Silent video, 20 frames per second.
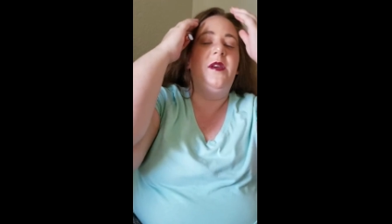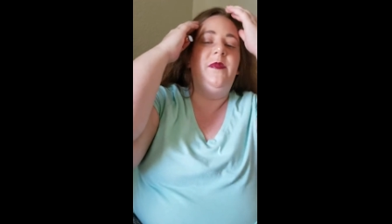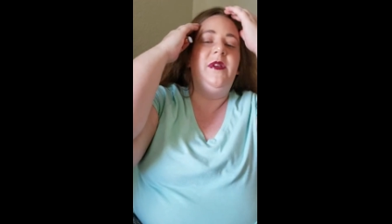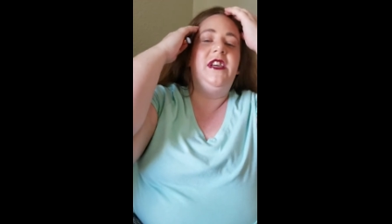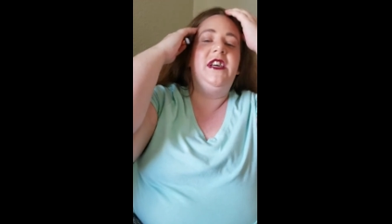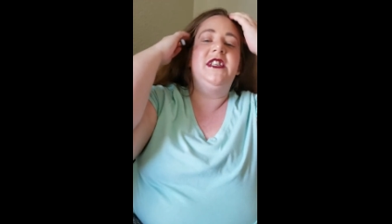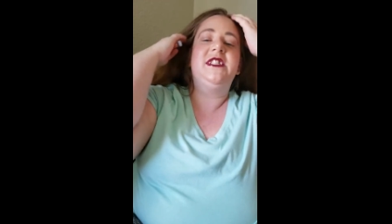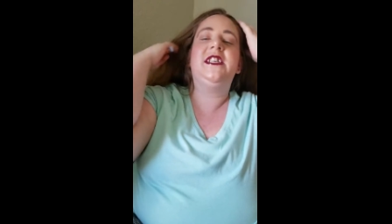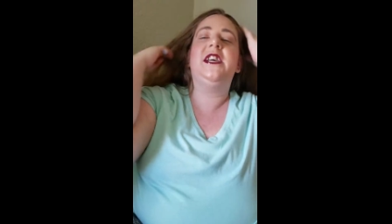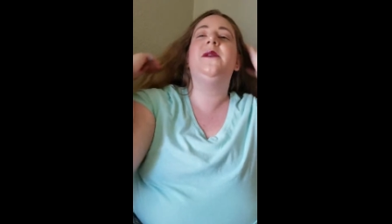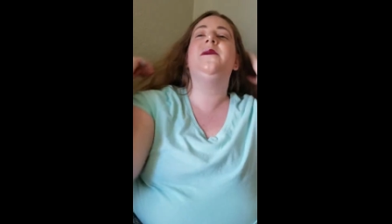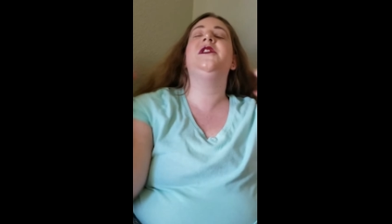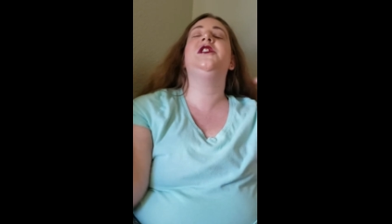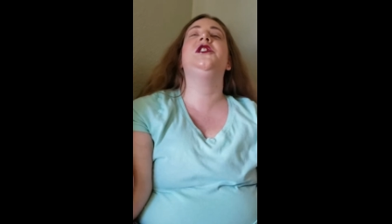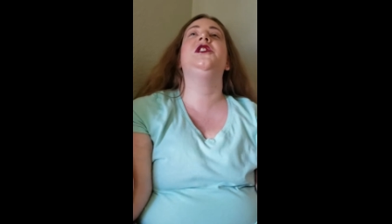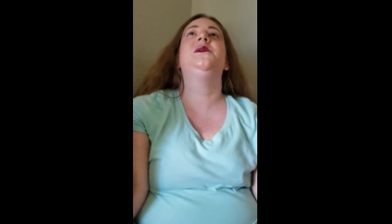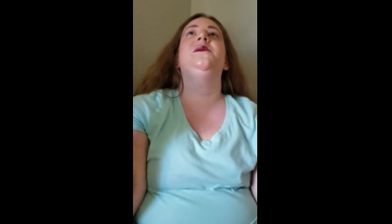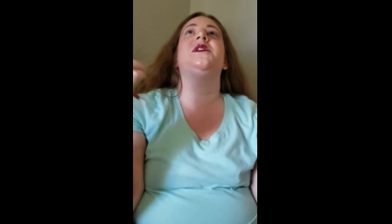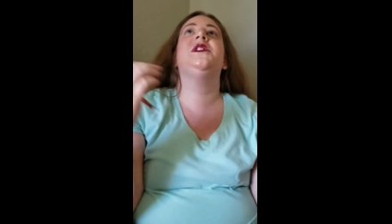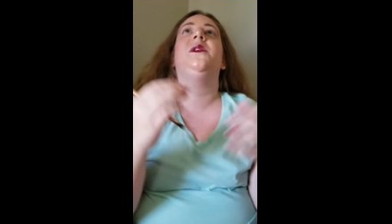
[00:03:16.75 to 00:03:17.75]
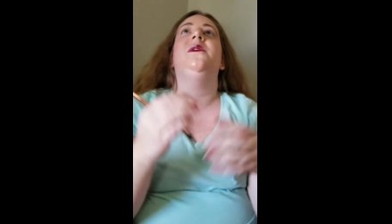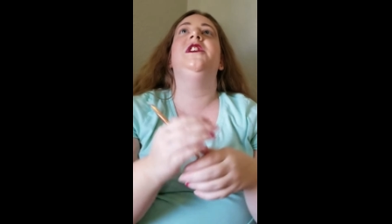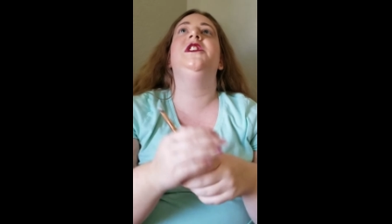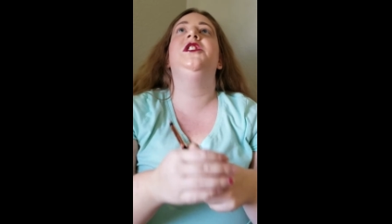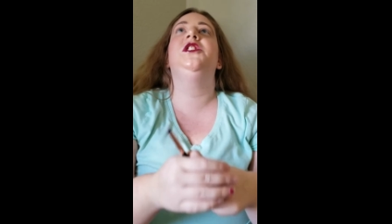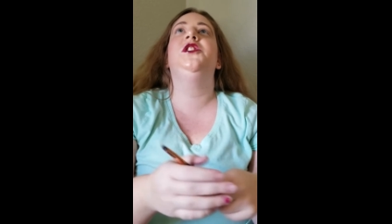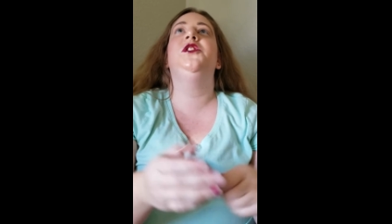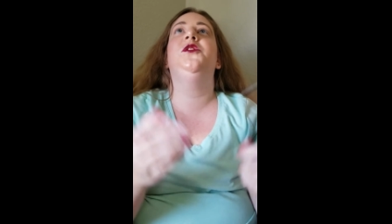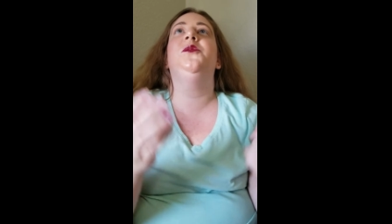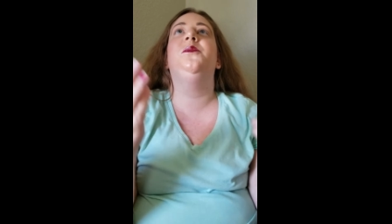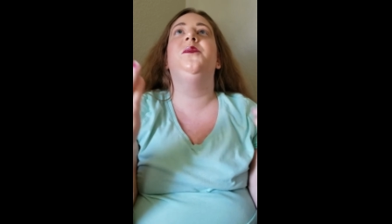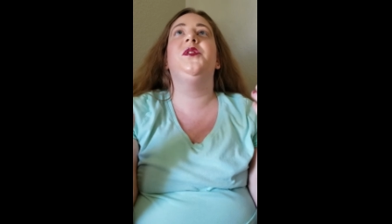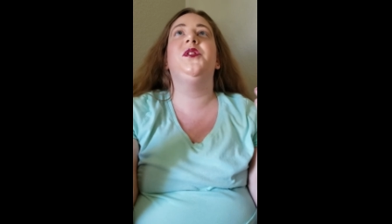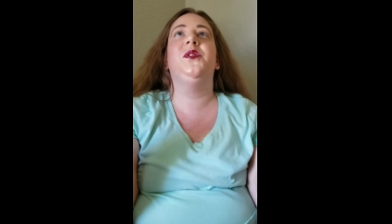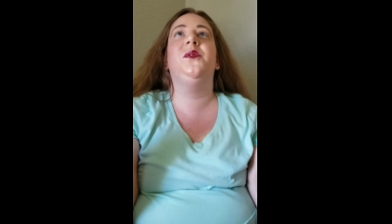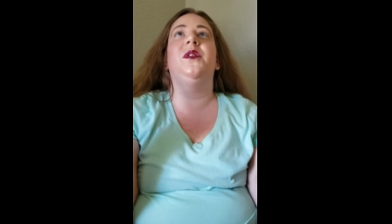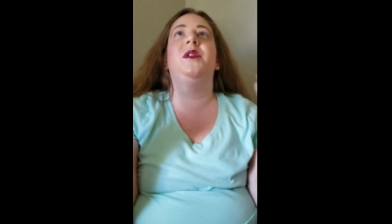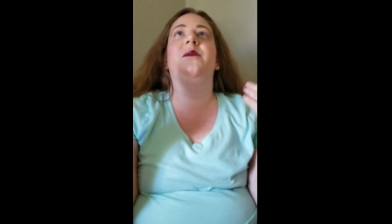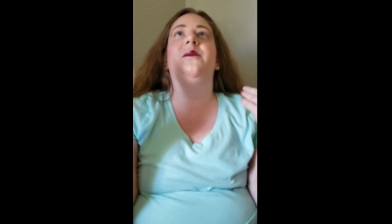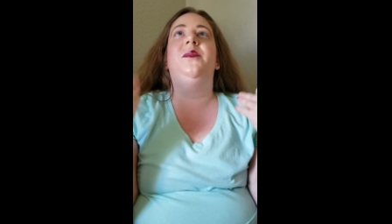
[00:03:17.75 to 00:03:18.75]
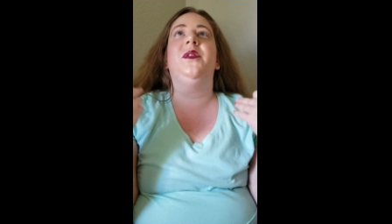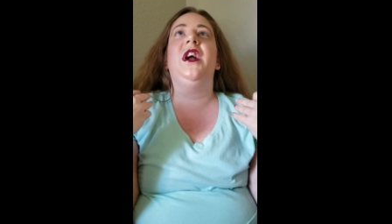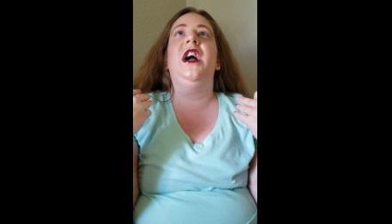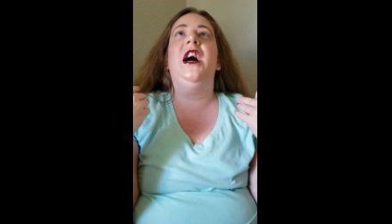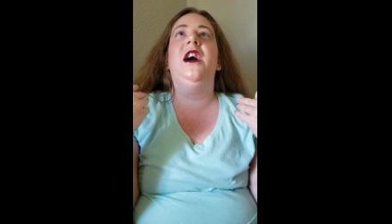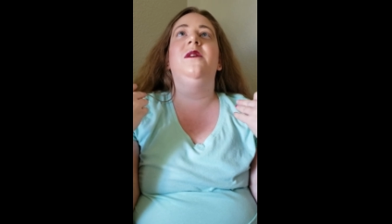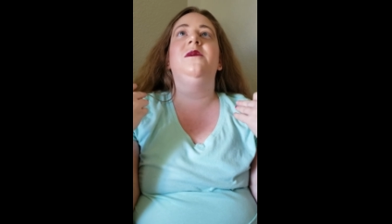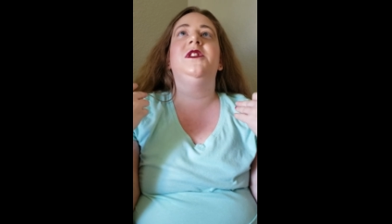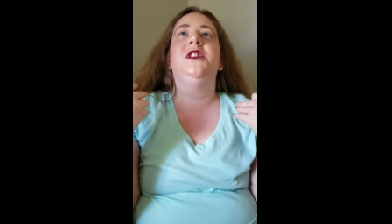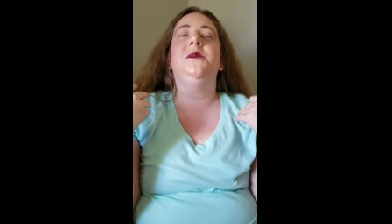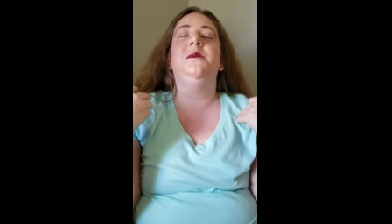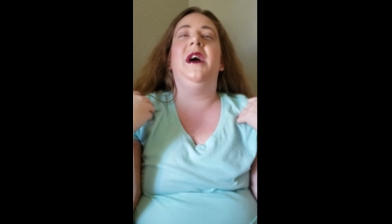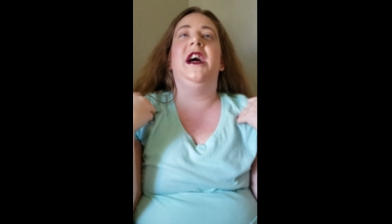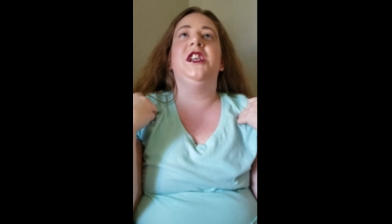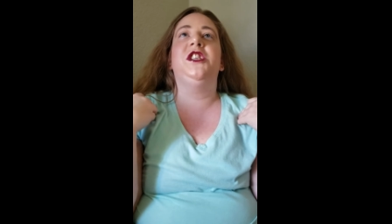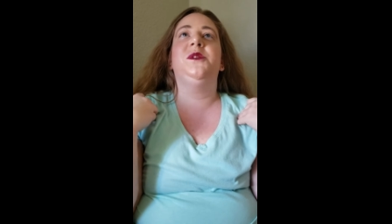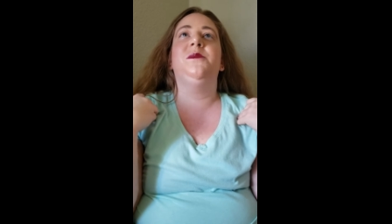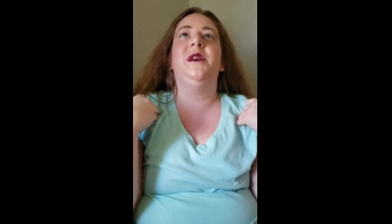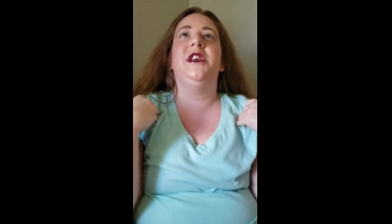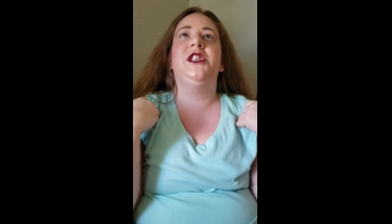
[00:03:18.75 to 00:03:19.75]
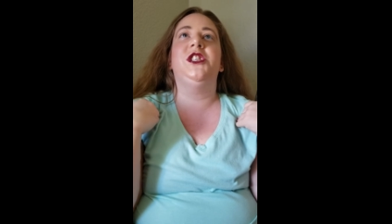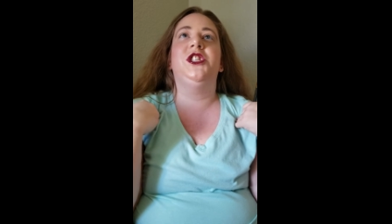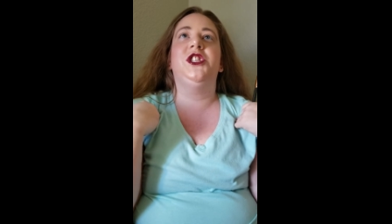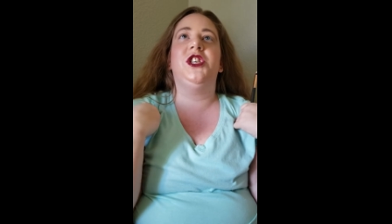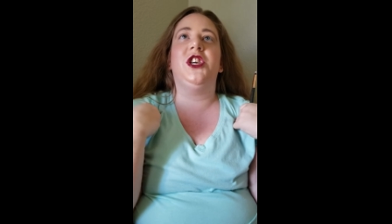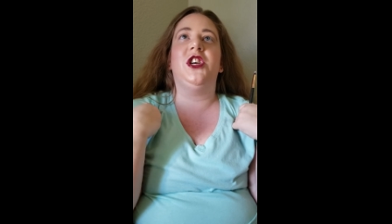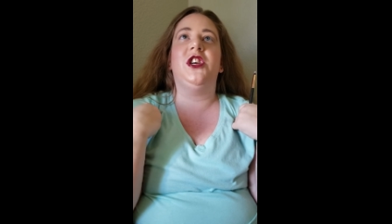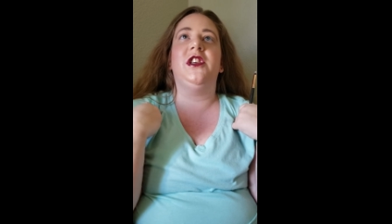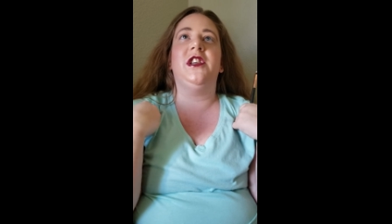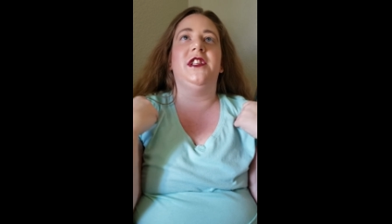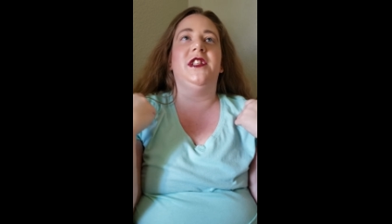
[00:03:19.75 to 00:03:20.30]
because I originally was going to do blue and brown to match my shirt,